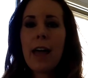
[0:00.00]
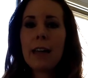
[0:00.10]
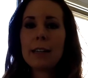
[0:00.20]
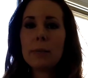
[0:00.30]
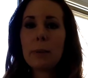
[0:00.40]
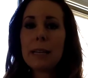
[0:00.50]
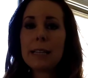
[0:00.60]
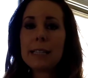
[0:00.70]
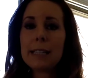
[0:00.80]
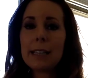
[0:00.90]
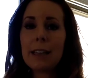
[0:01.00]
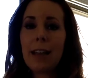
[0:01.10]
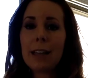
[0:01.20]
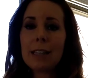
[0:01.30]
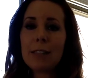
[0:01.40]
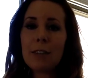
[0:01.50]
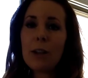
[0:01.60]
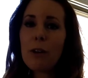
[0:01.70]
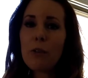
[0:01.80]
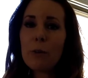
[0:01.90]
And please like this
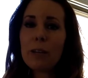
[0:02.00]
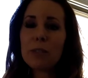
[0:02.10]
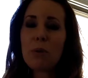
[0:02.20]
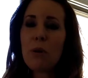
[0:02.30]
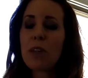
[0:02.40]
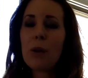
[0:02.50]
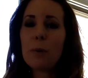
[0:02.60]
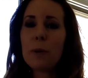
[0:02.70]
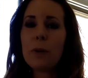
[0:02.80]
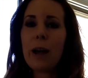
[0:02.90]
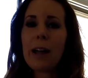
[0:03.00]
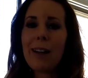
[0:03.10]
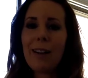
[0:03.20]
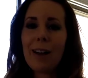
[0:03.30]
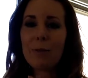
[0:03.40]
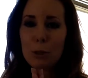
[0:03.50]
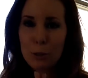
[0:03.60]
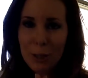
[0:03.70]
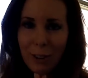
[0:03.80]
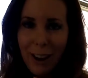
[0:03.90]
video for me as well. That would be great, and I am
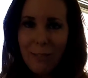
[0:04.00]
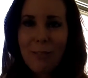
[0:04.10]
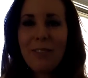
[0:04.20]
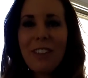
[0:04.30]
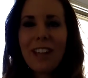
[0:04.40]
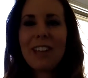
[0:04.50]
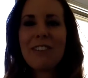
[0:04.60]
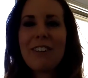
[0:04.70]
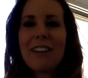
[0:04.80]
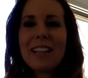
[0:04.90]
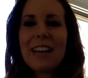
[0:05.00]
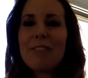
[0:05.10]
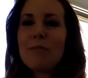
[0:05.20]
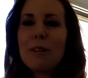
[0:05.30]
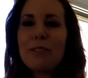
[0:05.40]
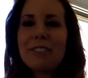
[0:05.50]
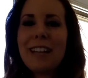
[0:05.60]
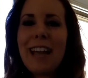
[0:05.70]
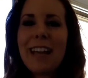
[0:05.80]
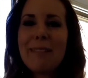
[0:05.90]
surely grateful. Thank you very much. Have a beautiful
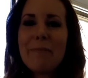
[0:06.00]
day.